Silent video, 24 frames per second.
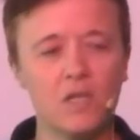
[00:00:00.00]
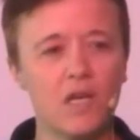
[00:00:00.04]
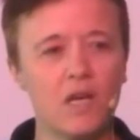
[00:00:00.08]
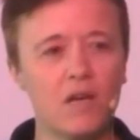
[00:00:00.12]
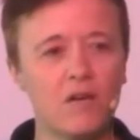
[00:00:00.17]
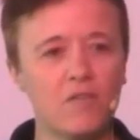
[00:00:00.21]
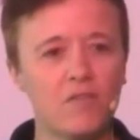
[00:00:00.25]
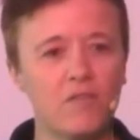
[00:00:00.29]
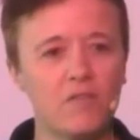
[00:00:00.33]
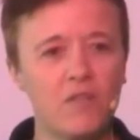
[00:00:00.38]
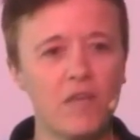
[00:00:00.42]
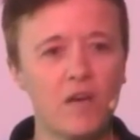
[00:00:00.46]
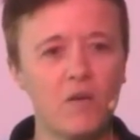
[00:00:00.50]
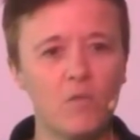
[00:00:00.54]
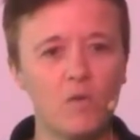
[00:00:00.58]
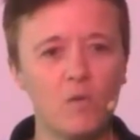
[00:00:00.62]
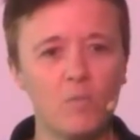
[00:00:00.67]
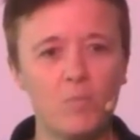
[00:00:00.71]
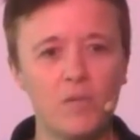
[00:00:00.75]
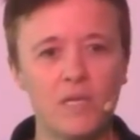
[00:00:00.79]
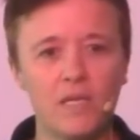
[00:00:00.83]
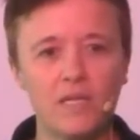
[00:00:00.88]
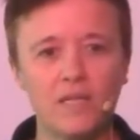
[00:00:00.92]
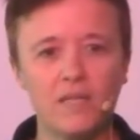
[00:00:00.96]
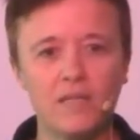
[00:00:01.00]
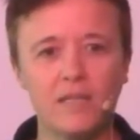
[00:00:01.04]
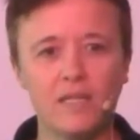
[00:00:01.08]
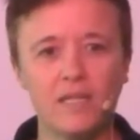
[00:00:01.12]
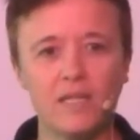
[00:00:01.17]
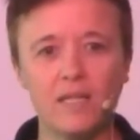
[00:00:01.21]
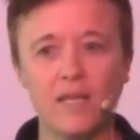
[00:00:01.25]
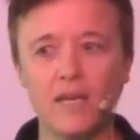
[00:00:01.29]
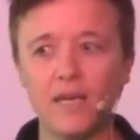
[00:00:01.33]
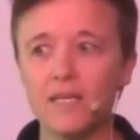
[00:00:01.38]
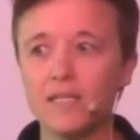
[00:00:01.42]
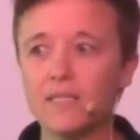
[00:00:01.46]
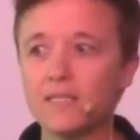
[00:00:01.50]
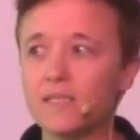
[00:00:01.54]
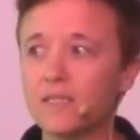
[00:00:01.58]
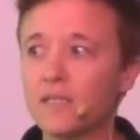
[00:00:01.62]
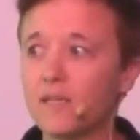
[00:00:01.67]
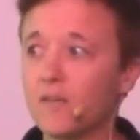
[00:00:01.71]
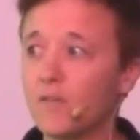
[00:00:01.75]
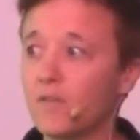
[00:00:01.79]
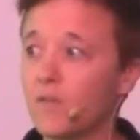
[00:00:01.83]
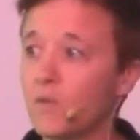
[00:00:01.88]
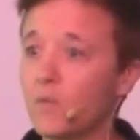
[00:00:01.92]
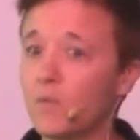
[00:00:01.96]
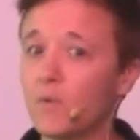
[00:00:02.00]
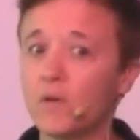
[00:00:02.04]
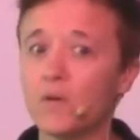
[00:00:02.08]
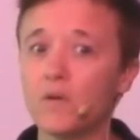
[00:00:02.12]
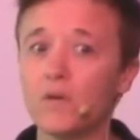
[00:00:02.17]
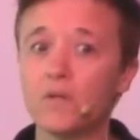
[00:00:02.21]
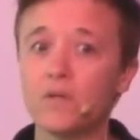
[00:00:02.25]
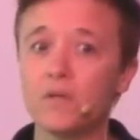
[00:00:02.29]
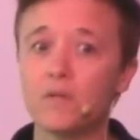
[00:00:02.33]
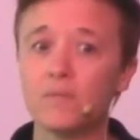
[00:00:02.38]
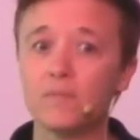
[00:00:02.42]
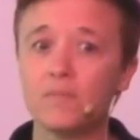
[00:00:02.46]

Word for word: love that will be the light of the world.